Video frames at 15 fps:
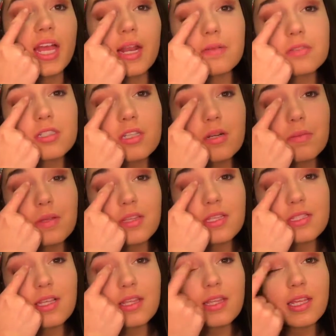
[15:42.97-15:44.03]
And I'm just going to put
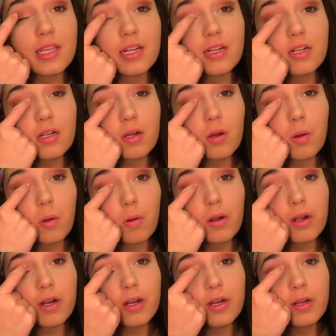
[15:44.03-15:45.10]
this on the inner
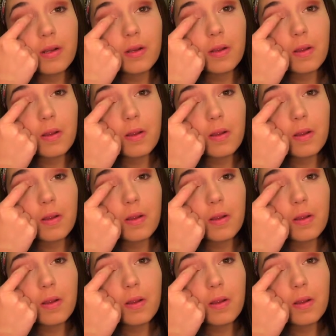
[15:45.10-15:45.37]
corner.